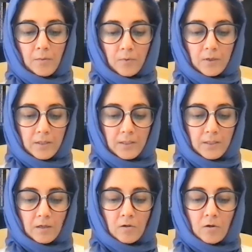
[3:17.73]
where
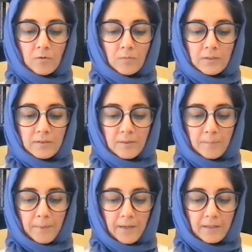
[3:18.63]
he, along with his
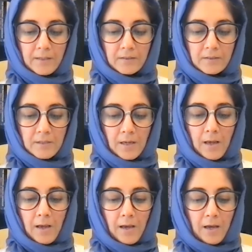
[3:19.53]
companions
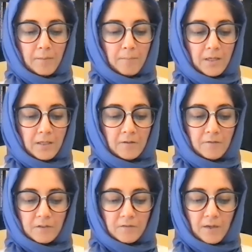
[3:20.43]
and many of
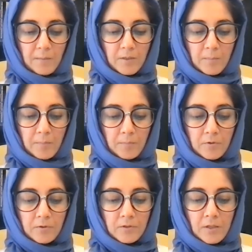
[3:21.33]
his family
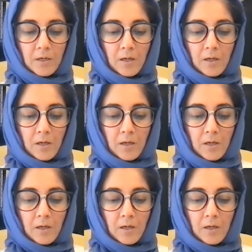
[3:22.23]
members,